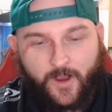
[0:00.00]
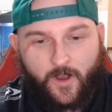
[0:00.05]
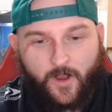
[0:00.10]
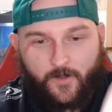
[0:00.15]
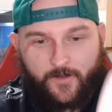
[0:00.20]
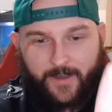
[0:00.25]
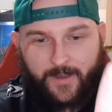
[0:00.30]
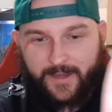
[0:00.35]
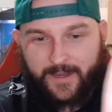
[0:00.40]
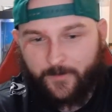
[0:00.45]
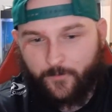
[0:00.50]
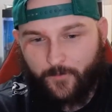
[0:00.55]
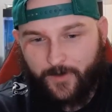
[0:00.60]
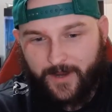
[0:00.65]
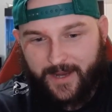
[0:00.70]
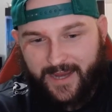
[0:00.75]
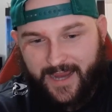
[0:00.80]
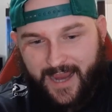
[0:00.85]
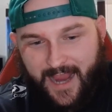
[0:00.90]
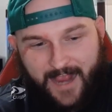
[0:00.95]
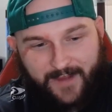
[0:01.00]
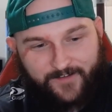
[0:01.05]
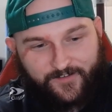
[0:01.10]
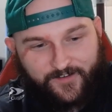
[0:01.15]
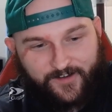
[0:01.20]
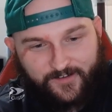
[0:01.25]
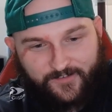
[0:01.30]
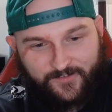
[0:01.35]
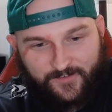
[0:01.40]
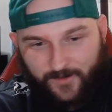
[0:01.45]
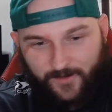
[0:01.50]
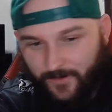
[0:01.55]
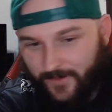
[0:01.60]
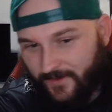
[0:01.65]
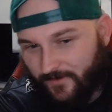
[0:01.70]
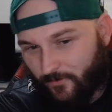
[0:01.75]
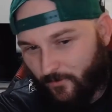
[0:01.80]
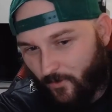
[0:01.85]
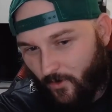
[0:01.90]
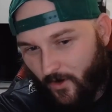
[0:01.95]
I reckon we just do
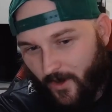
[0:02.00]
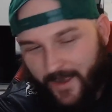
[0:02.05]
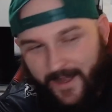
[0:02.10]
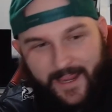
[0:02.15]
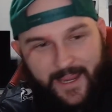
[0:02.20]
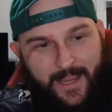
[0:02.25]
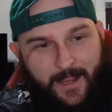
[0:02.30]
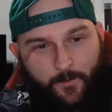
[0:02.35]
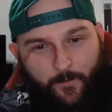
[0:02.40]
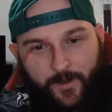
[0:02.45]
this right here.